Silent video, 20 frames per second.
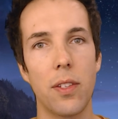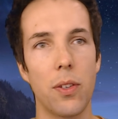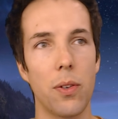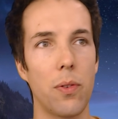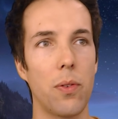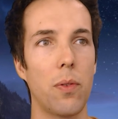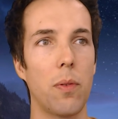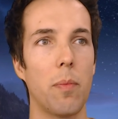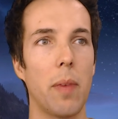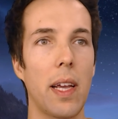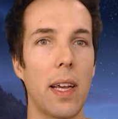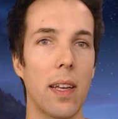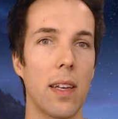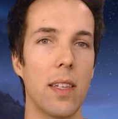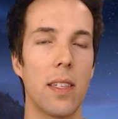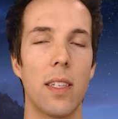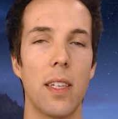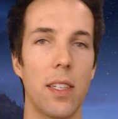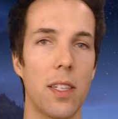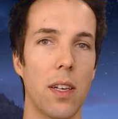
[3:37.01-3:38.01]
to make a
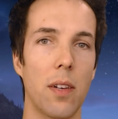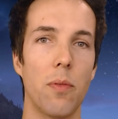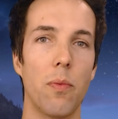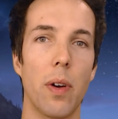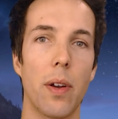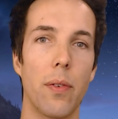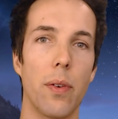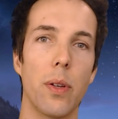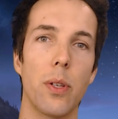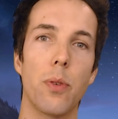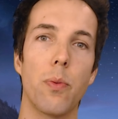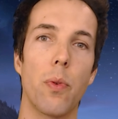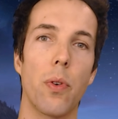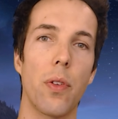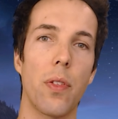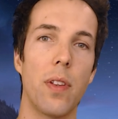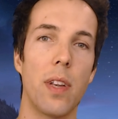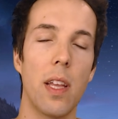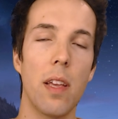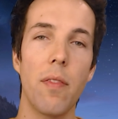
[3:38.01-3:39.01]
decision whether it's
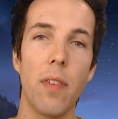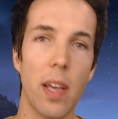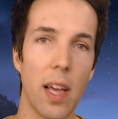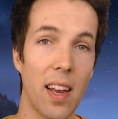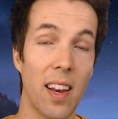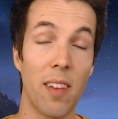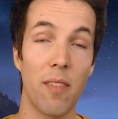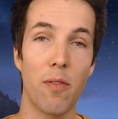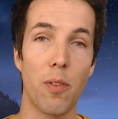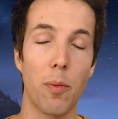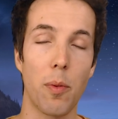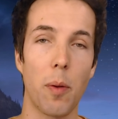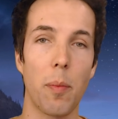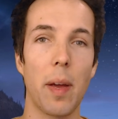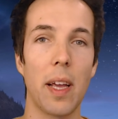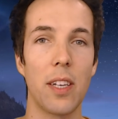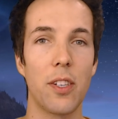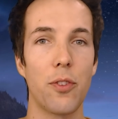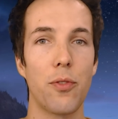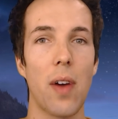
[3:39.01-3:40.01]
worth deviating from your
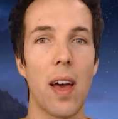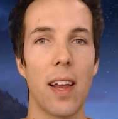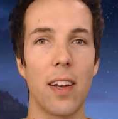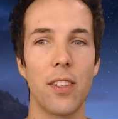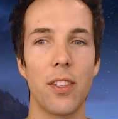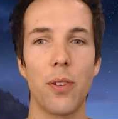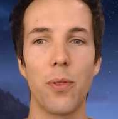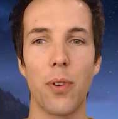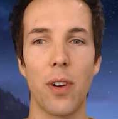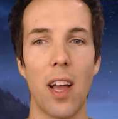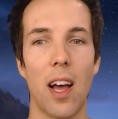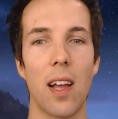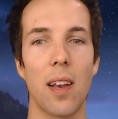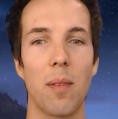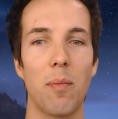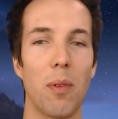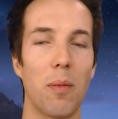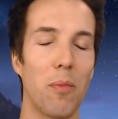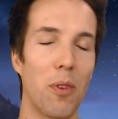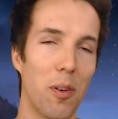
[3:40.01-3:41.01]
main strategy or not,
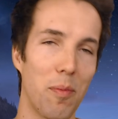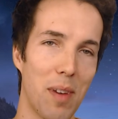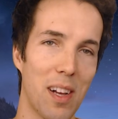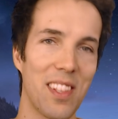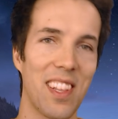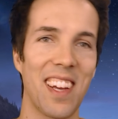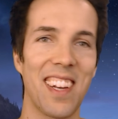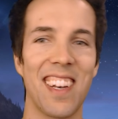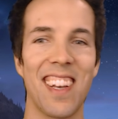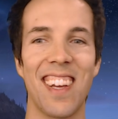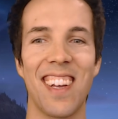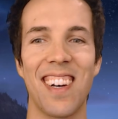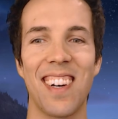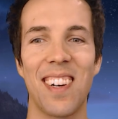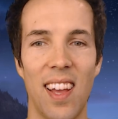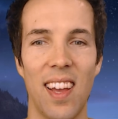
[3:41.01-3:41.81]
but more about that later.